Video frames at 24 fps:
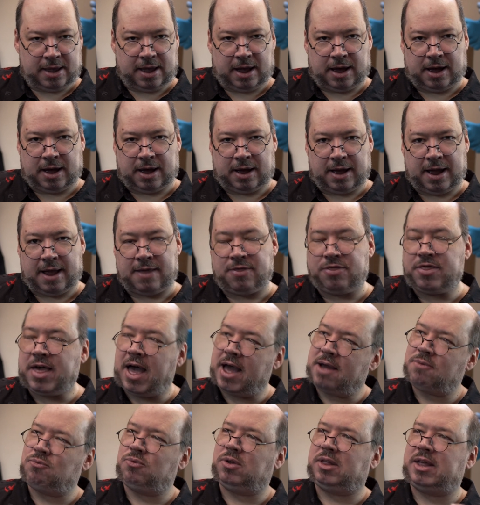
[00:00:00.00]
And
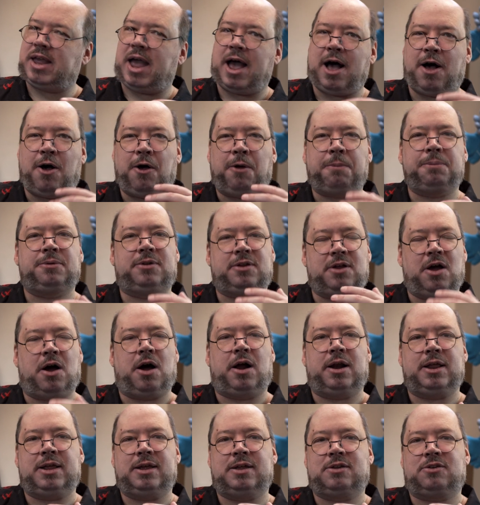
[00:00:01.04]
that really helps the
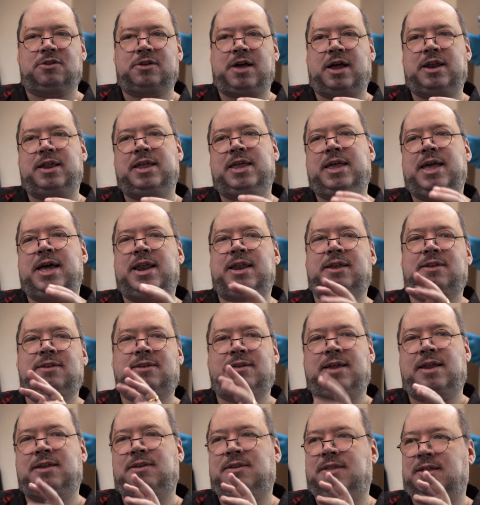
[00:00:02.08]
audience kind of get a
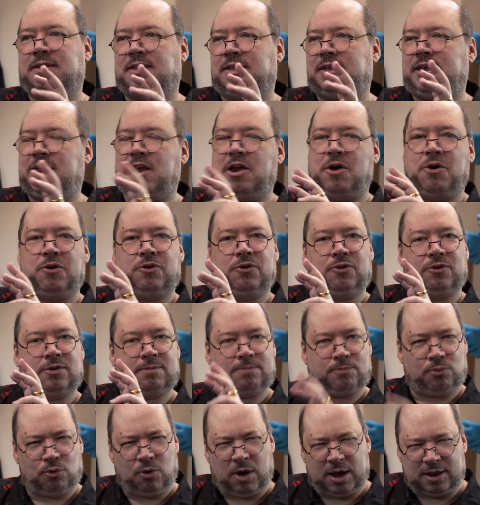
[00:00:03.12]
sense that the character is
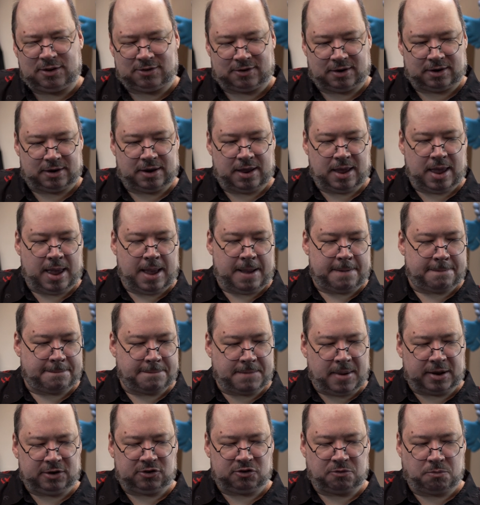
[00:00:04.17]
present
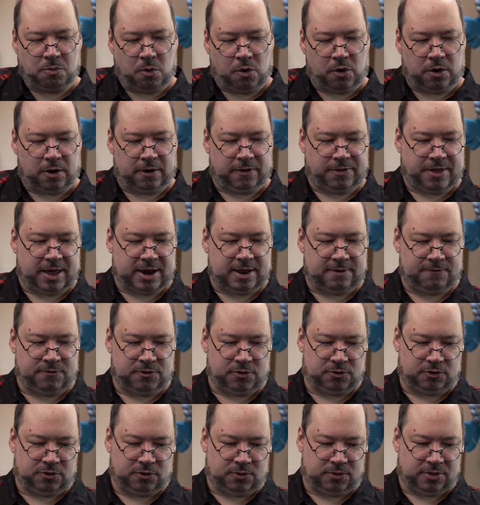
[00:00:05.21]
much more than if
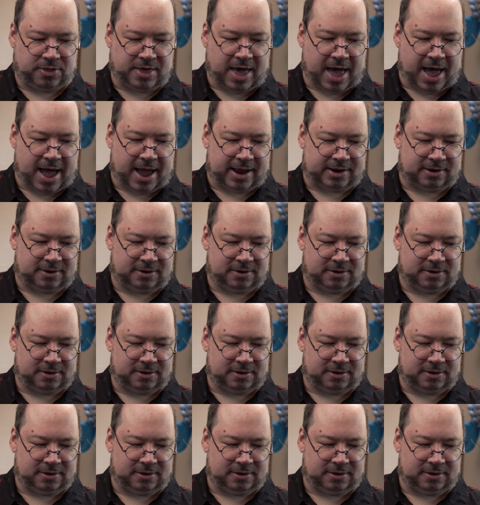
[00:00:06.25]
you do that.